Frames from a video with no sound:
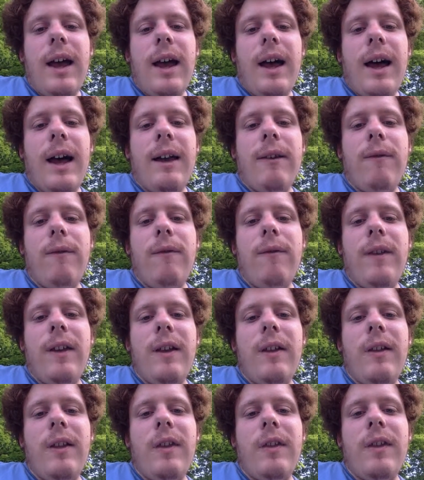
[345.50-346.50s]
I
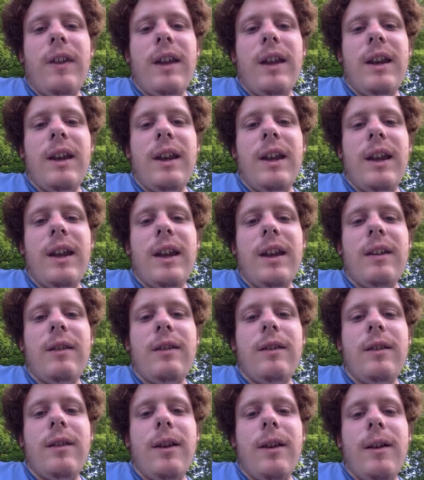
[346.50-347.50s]
feel that
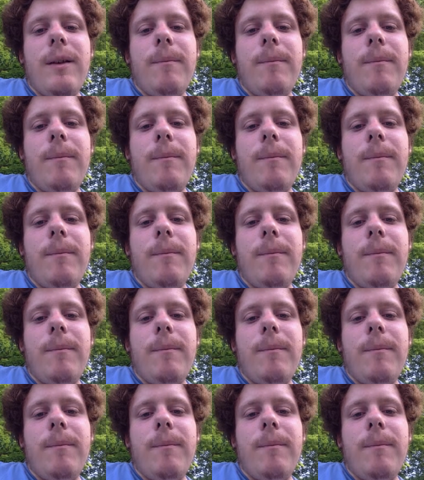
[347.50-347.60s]
it